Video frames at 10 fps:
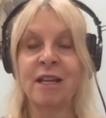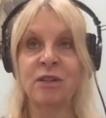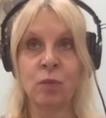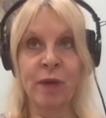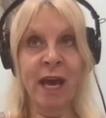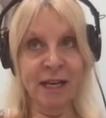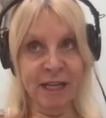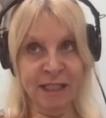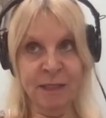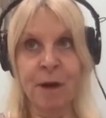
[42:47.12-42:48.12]
we had an
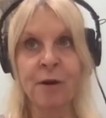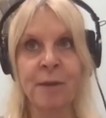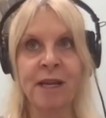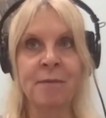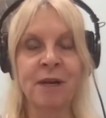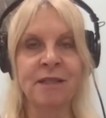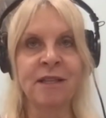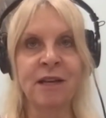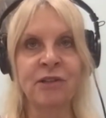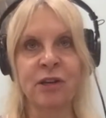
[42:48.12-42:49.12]
experiment at my
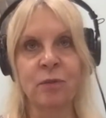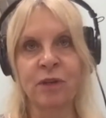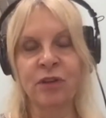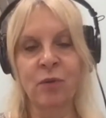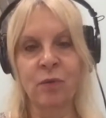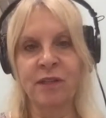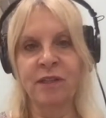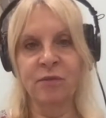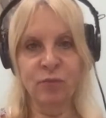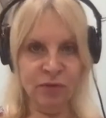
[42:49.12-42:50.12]
center, and
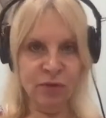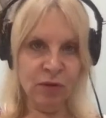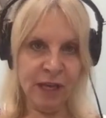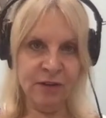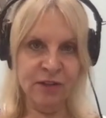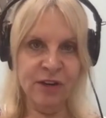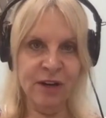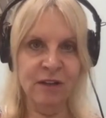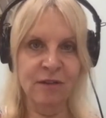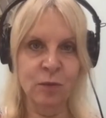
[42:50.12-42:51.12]
we wrote letters to our
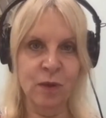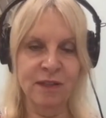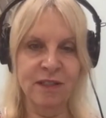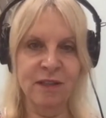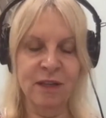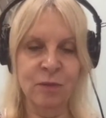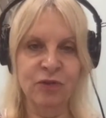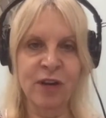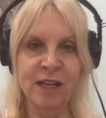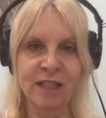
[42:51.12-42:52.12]
loved ones, and we're
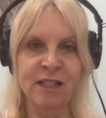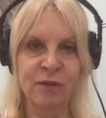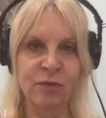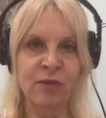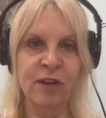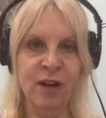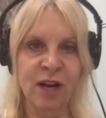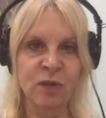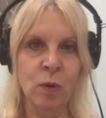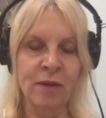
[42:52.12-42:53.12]
trying to see through their
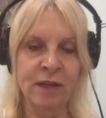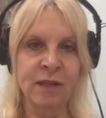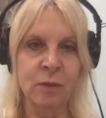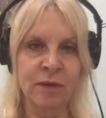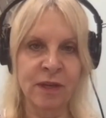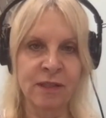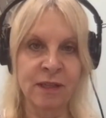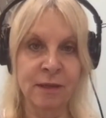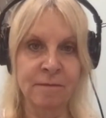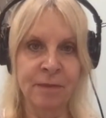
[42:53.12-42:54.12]
eyes why they did what they
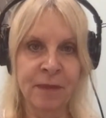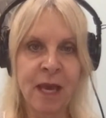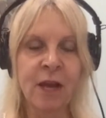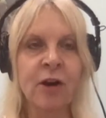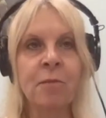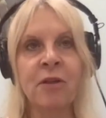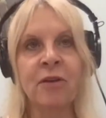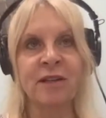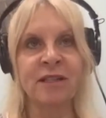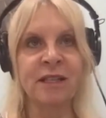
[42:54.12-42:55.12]
did. And her mother
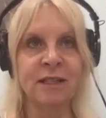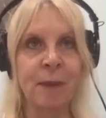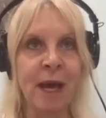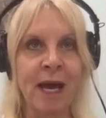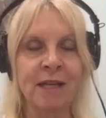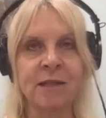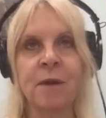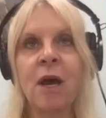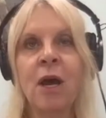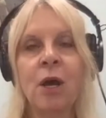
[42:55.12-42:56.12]
has since passed,
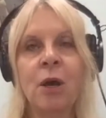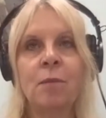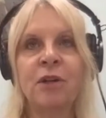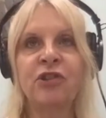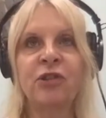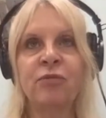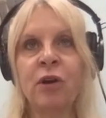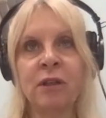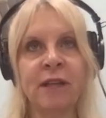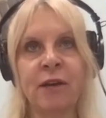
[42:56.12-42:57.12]
but she wrote
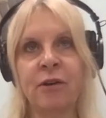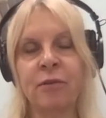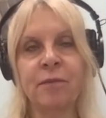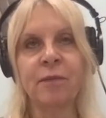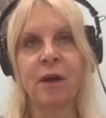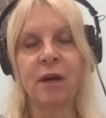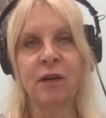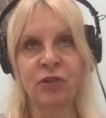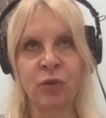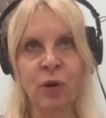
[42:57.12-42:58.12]
a letter
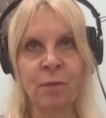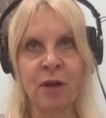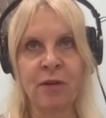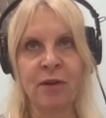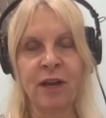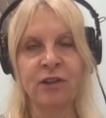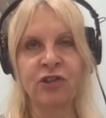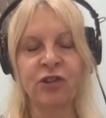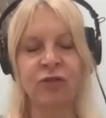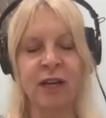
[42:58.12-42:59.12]
to her mother, and
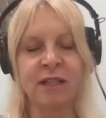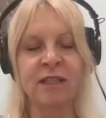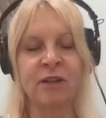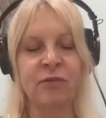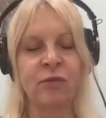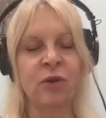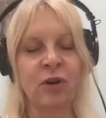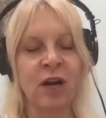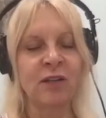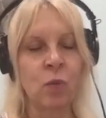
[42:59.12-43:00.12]
she tried to see through her
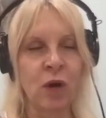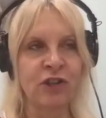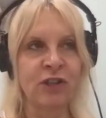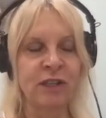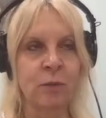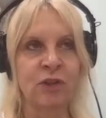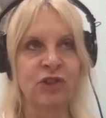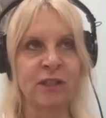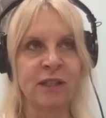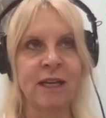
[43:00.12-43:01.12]
eyes why she did
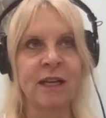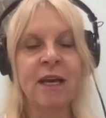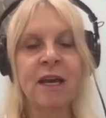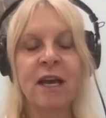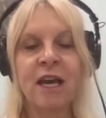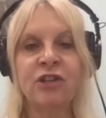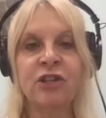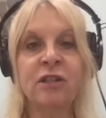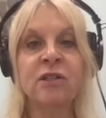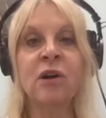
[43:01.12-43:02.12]
she did. And she
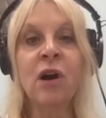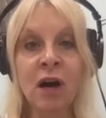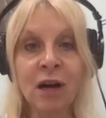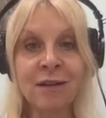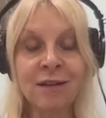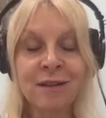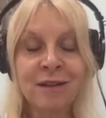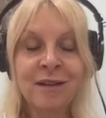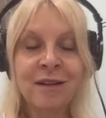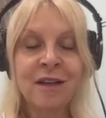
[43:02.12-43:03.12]
saw
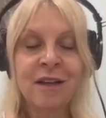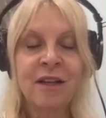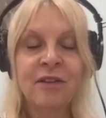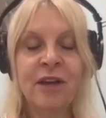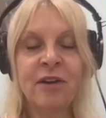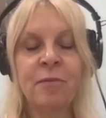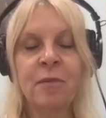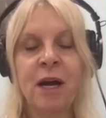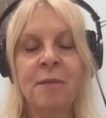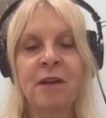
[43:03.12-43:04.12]
that her
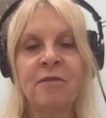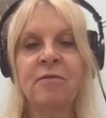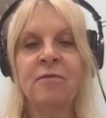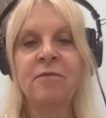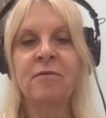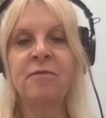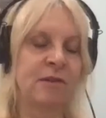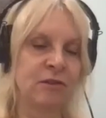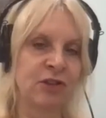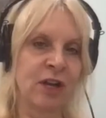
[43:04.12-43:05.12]
mom had a very
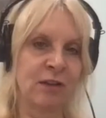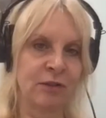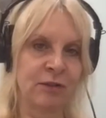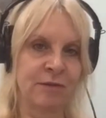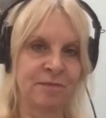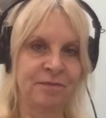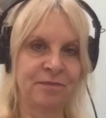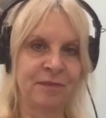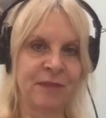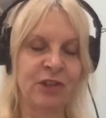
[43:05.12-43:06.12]
difficult childhood,
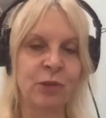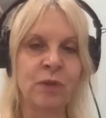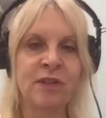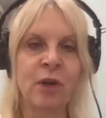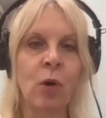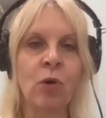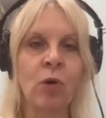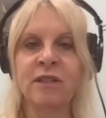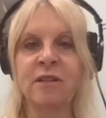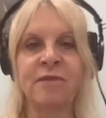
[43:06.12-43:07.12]
and she was the
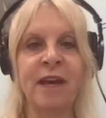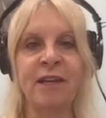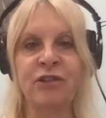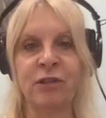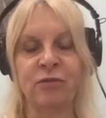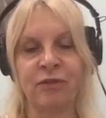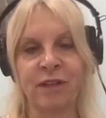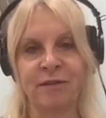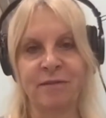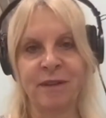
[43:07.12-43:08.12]
oldest of 8
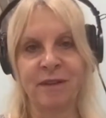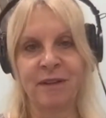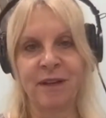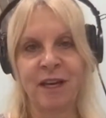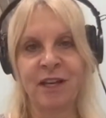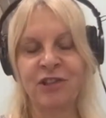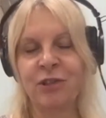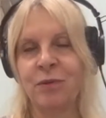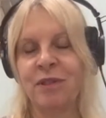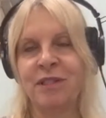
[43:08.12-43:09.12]
children, and she
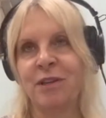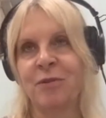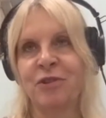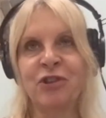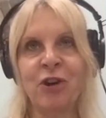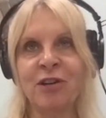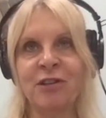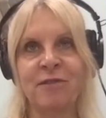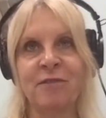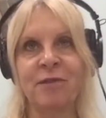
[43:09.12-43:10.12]
was, in charge
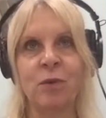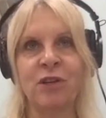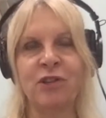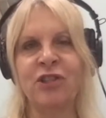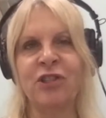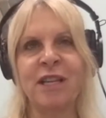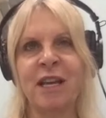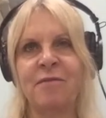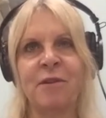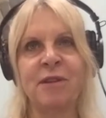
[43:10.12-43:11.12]
of everyone. She just had
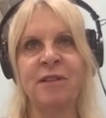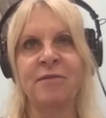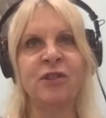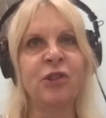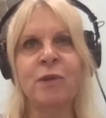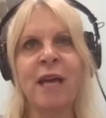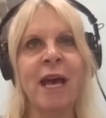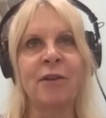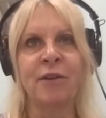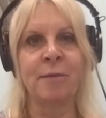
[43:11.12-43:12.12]
she was
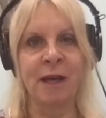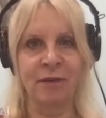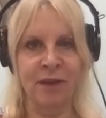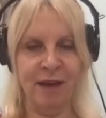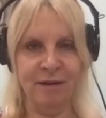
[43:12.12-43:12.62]
angry about that.